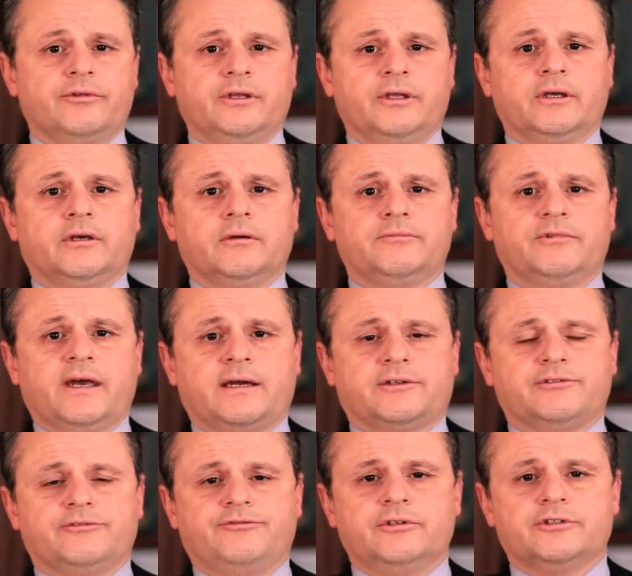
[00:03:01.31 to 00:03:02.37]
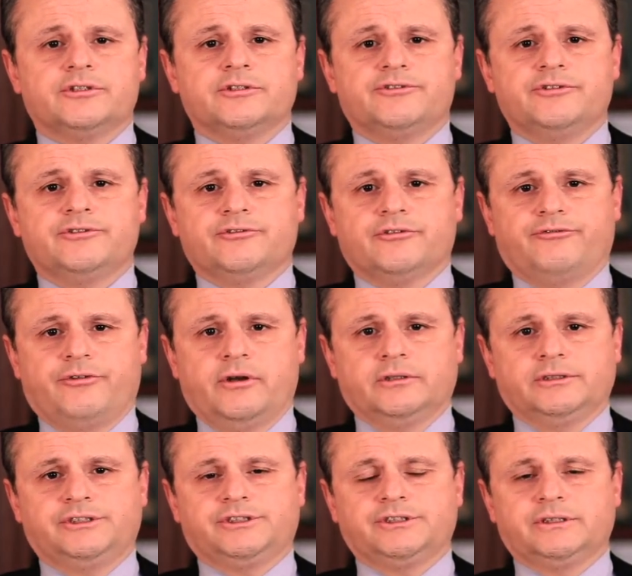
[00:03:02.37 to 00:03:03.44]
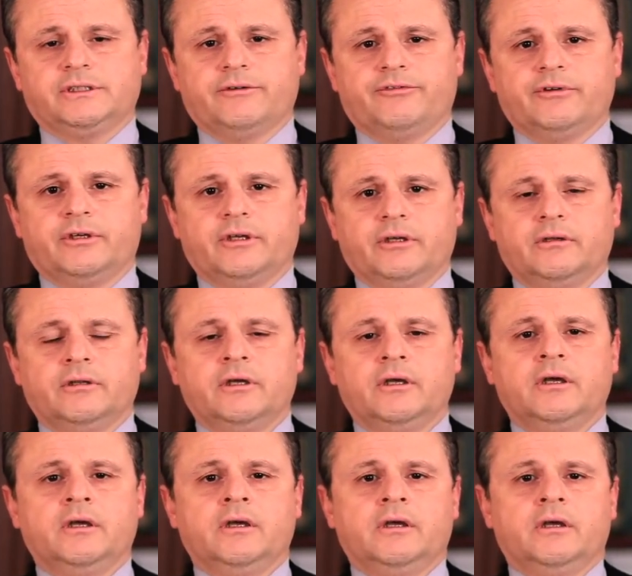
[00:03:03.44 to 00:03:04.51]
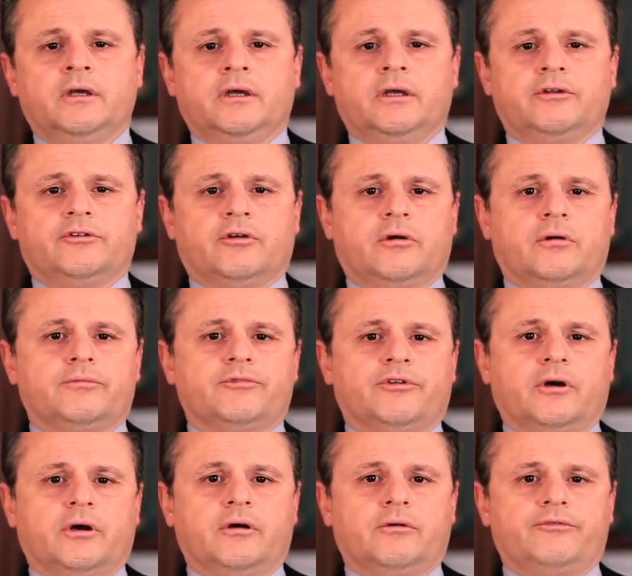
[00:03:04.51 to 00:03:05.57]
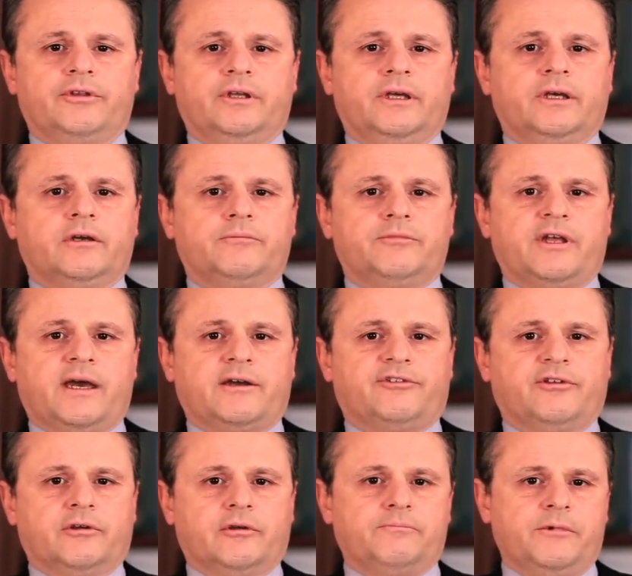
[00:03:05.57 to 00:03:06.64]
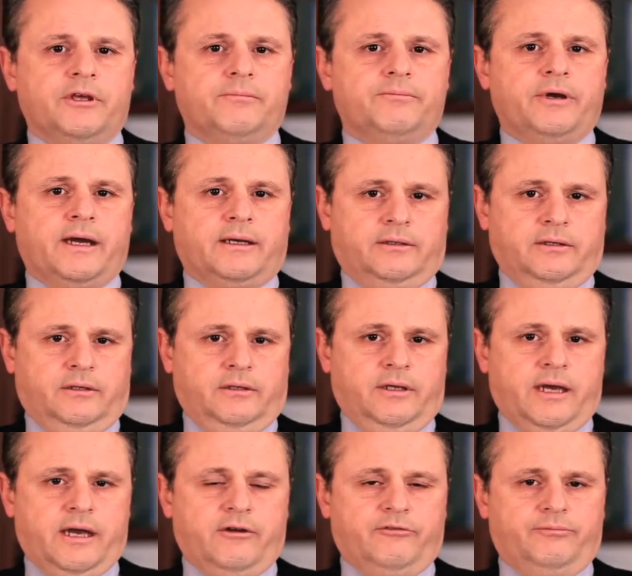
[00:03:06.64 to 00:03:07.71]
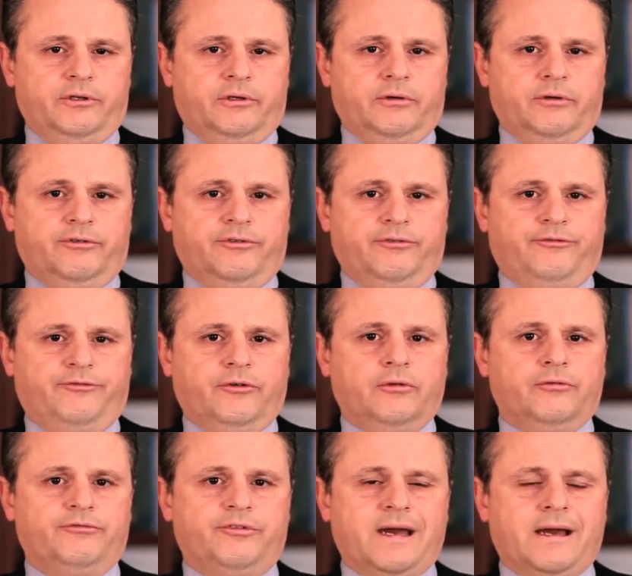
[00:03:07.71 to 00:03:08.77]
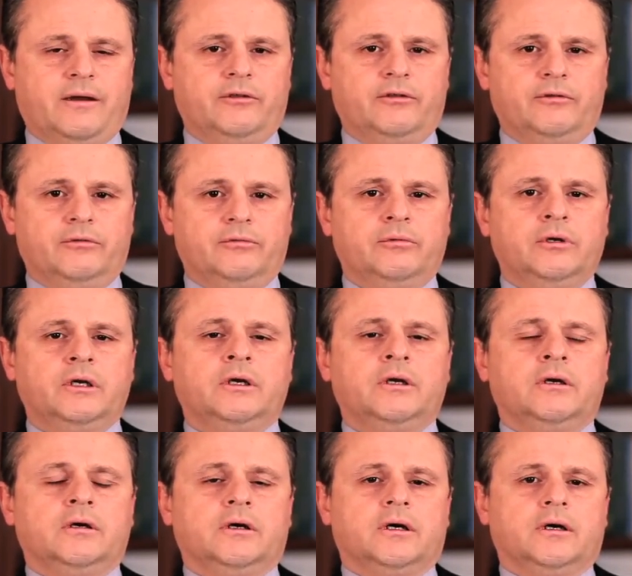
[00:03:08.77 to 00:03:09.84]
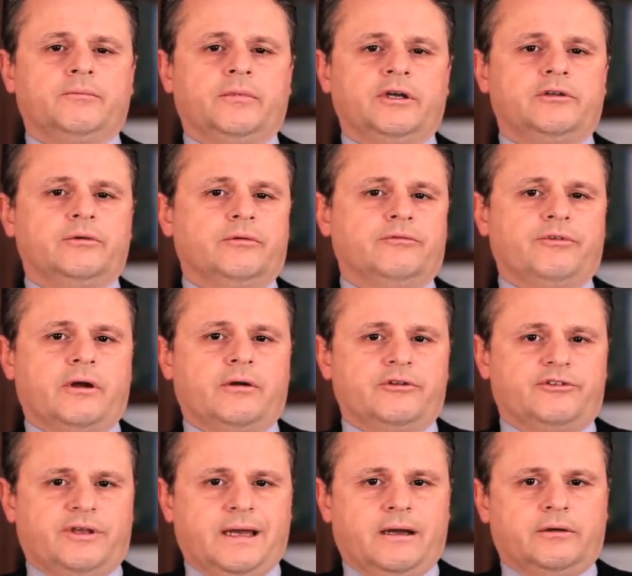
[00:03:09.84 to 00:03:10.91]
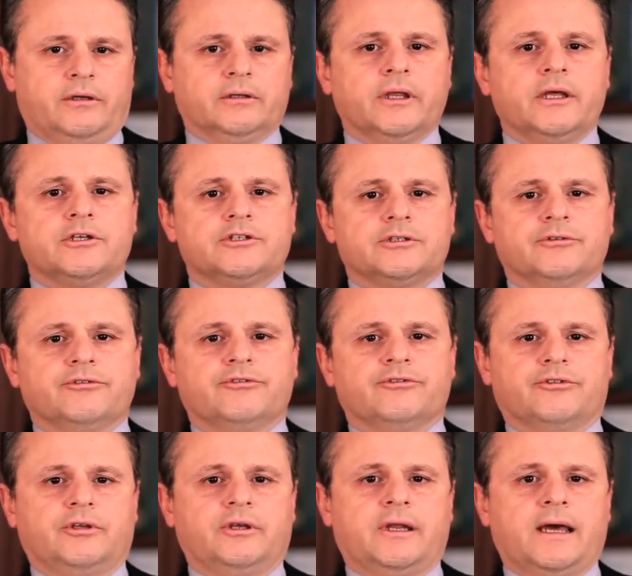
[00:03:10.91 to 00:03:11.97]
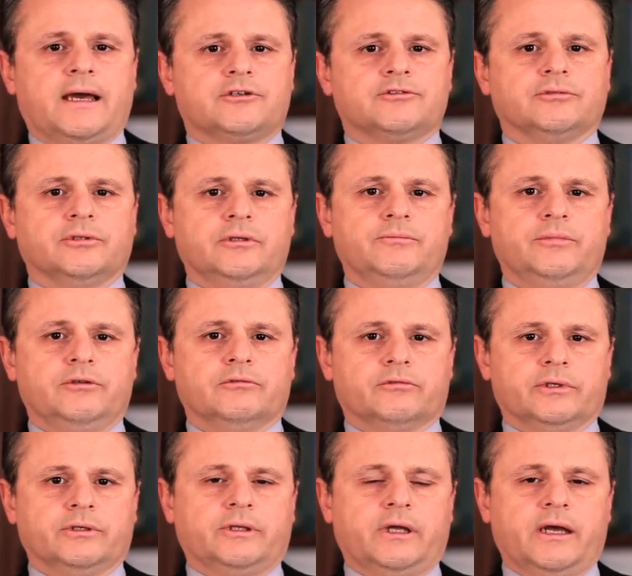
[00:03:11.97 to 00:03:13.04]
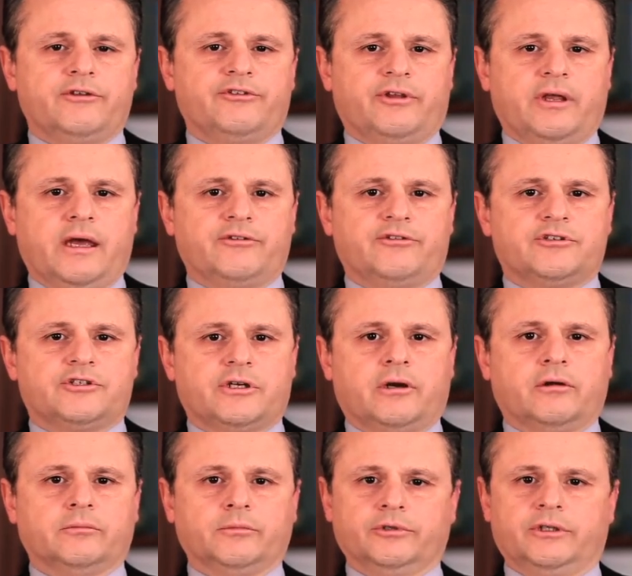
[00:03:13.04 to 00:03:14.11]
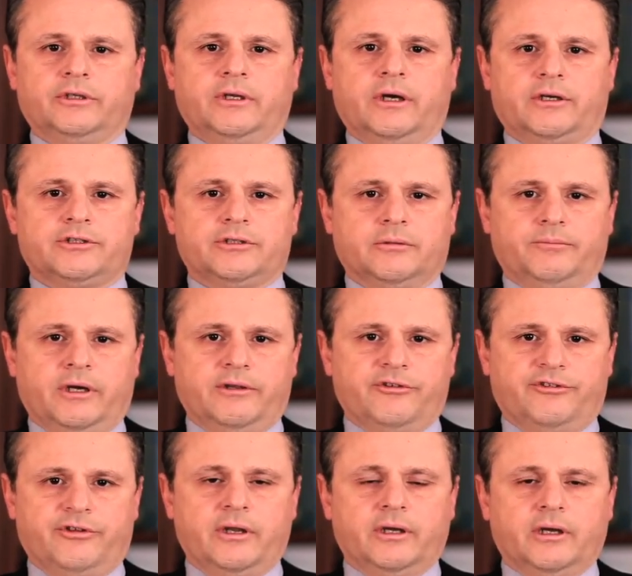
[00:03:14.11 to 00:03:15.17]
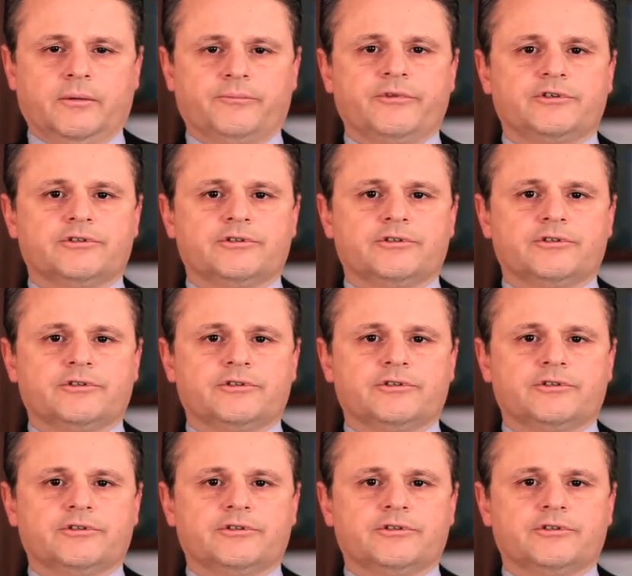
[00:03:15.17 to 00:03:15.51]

the income tax efficiencies are fairly significant in terms of the income tax impact it could have, because the full value by doing various calculations can actually be realized as a charitable deduction upon setting up the